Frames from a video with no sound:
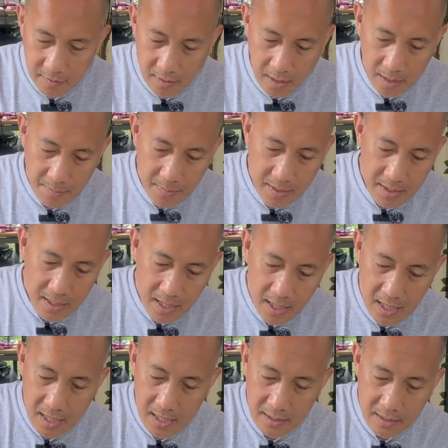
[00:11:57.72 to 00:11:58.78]
I'm gonna
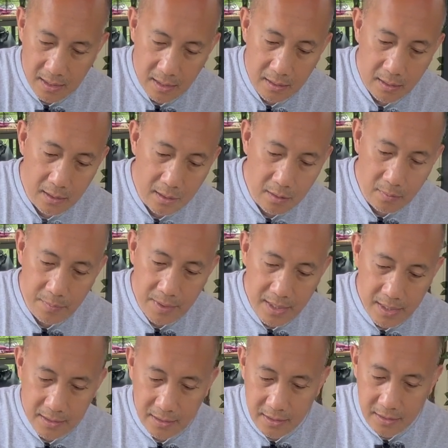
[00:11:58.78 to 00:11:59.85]
add a little
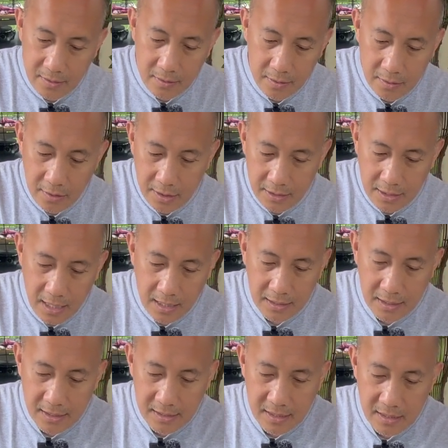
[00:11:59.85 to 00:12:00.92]
bit. Look at that,
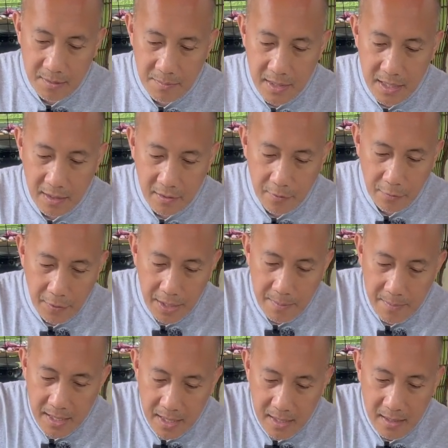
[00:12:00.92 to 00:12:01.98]
it's gonna be
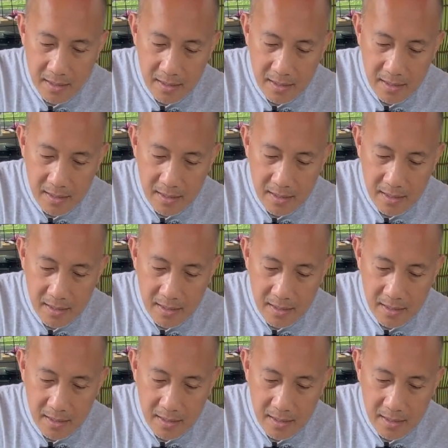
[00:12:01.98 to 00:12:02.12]
creamy